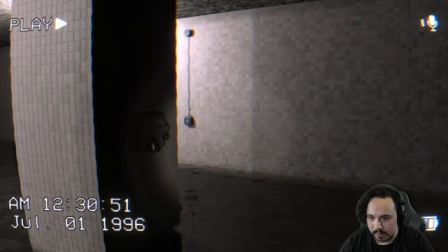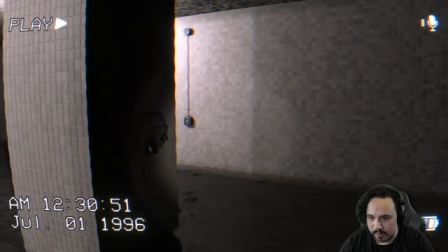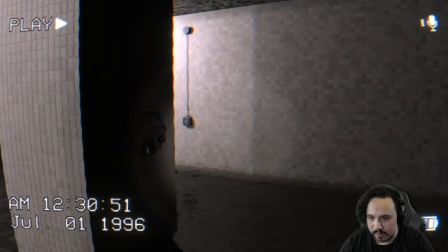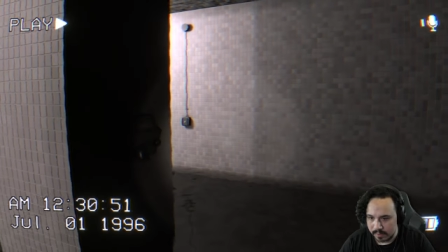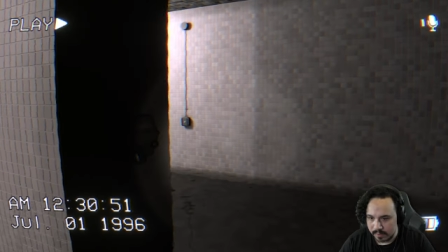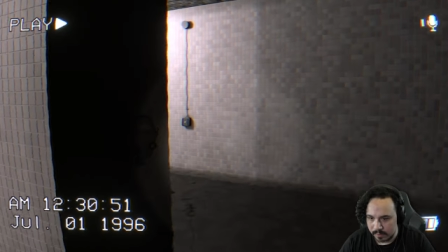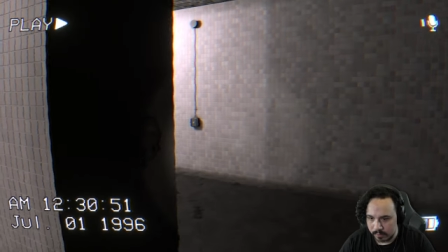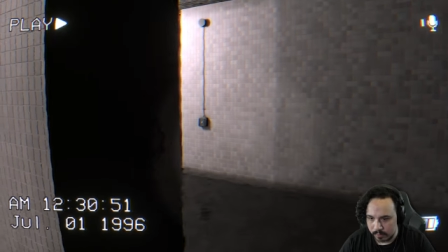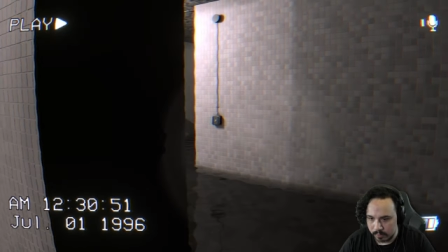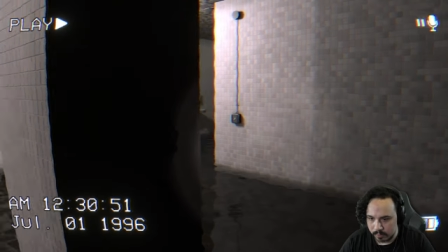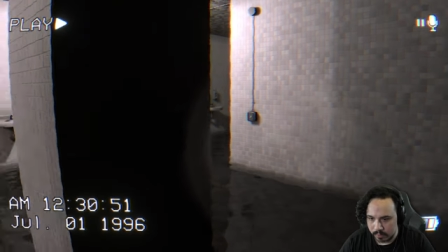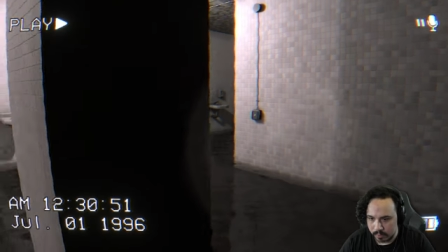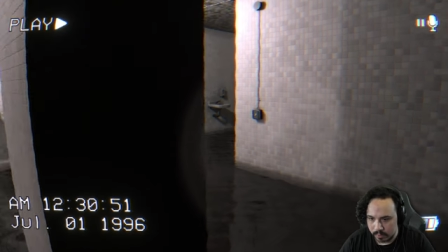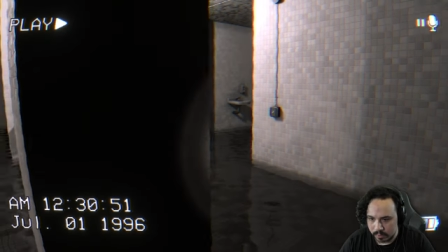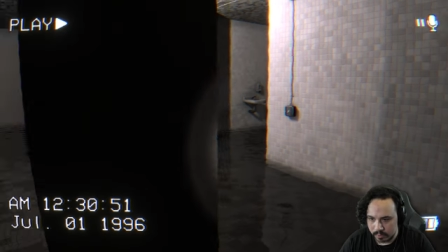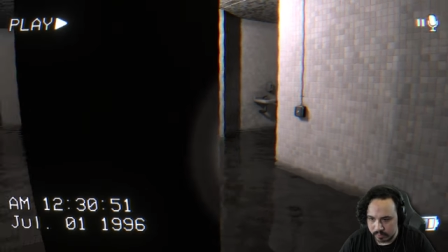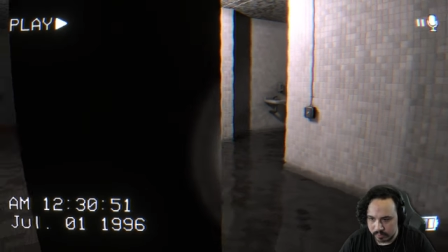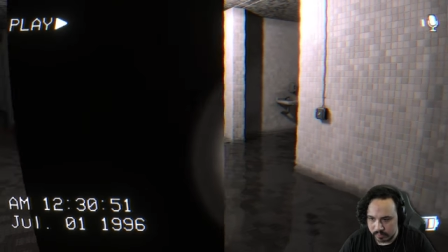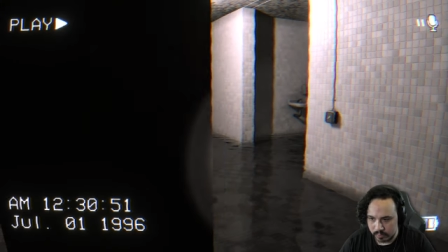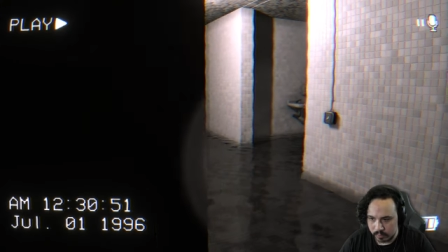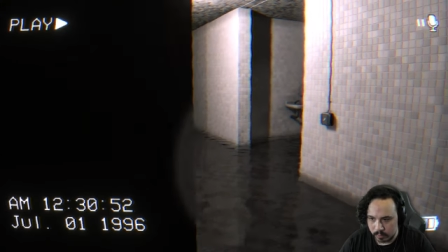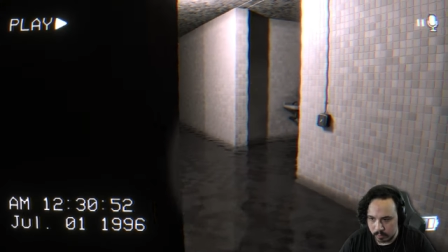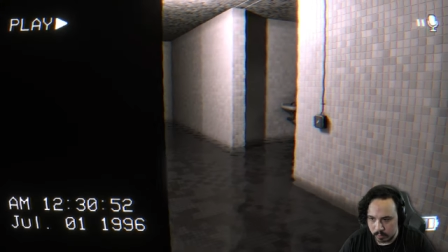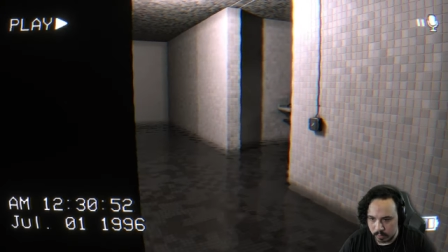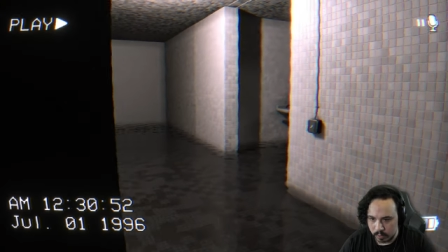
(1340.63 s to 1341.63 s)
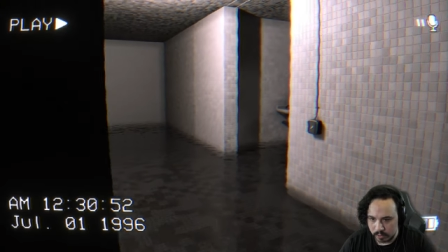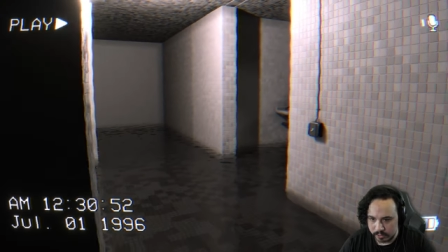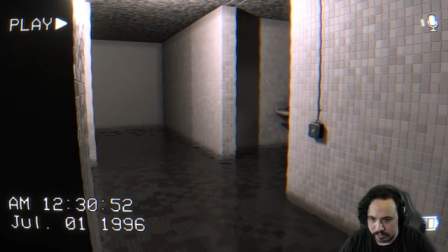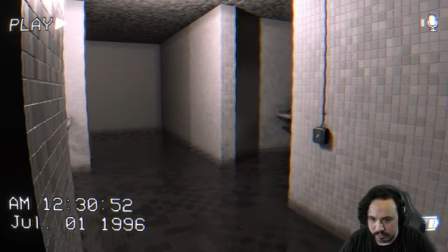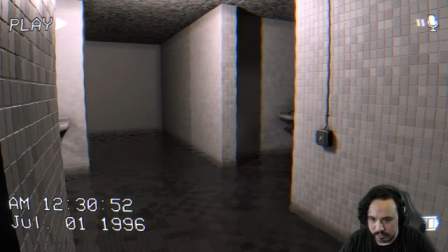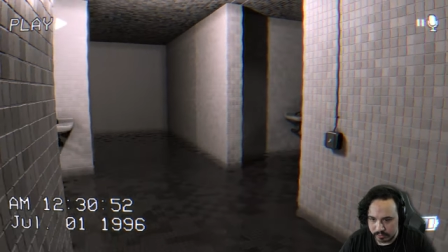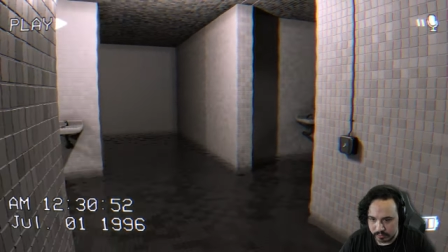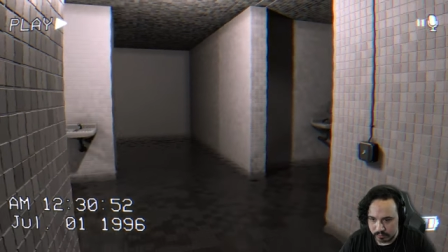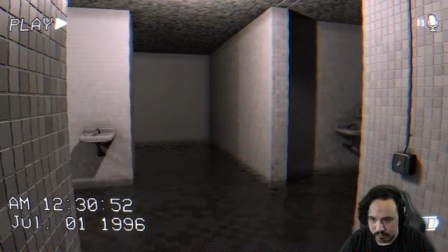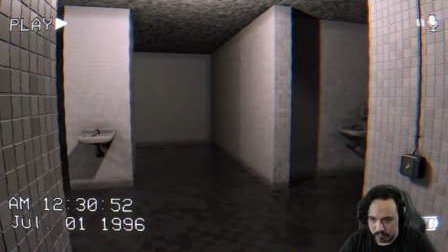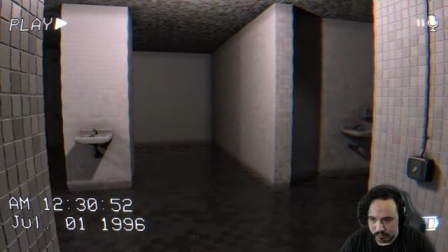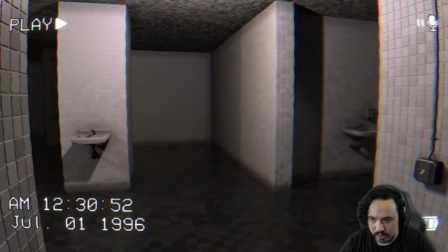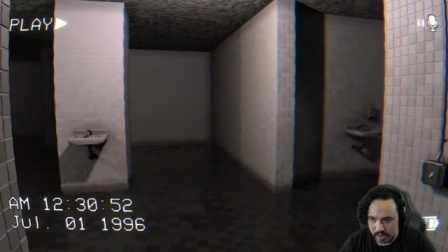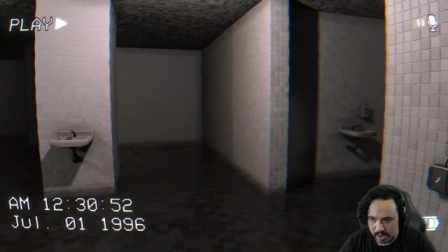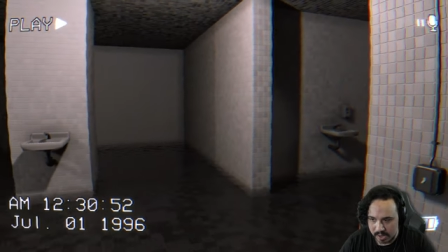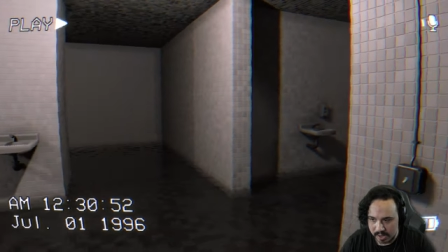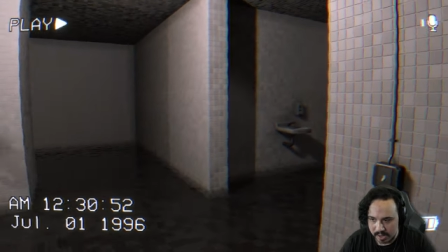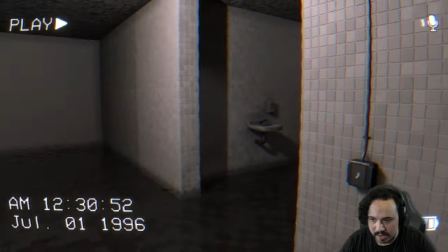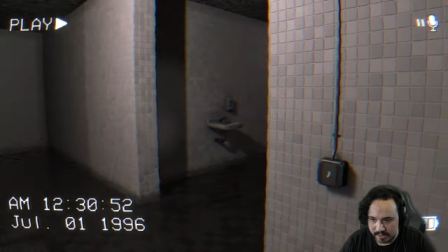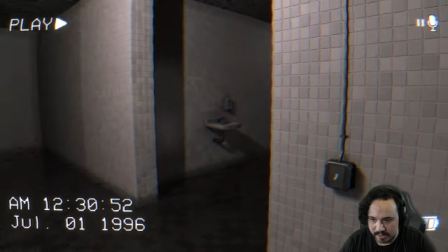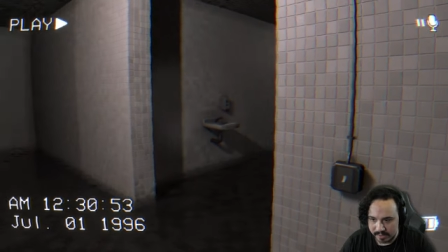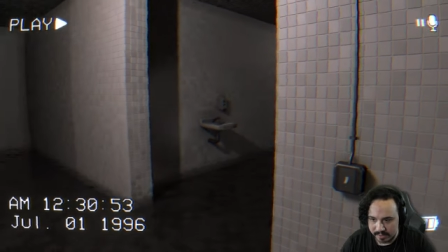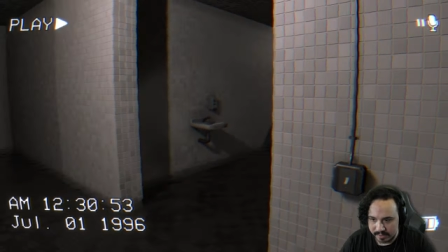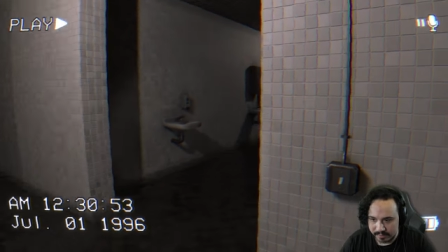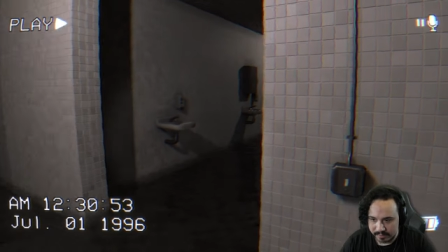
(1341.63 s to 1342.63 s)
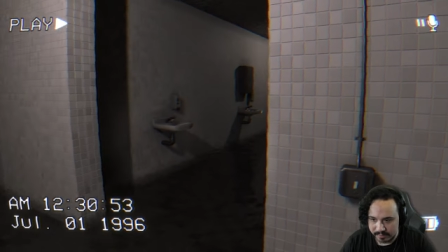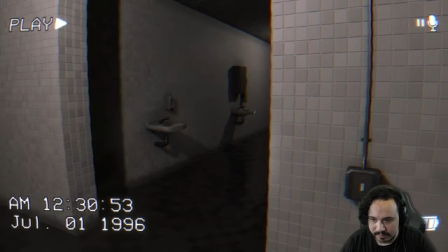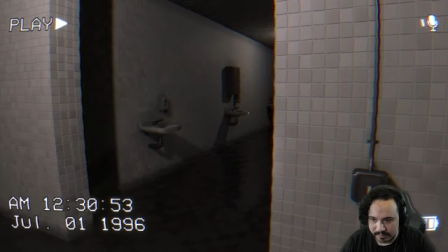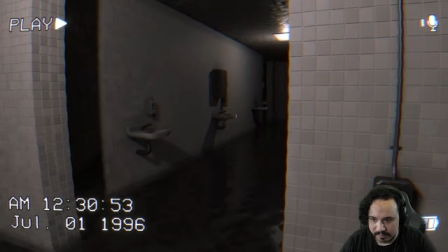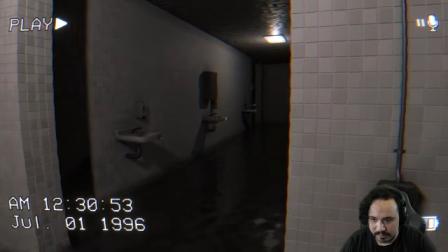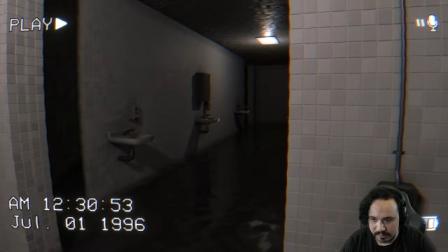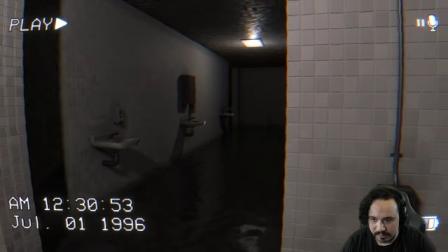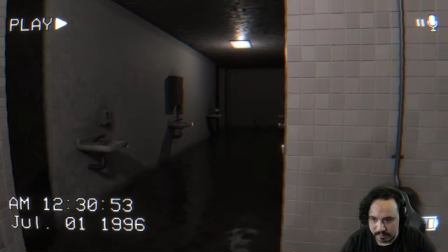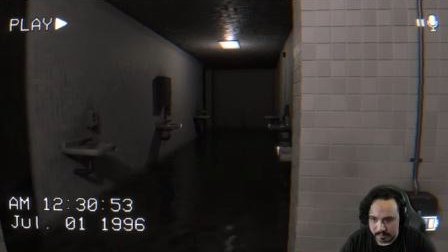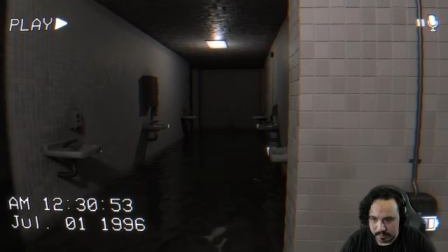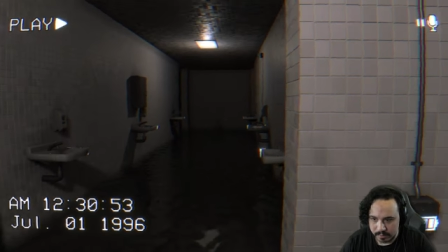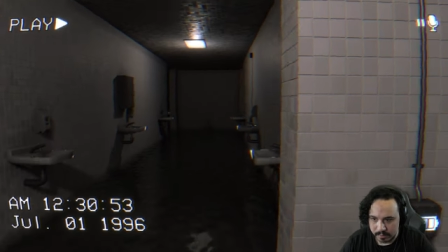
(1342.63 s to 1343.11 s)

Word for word: That will cause the water to rise.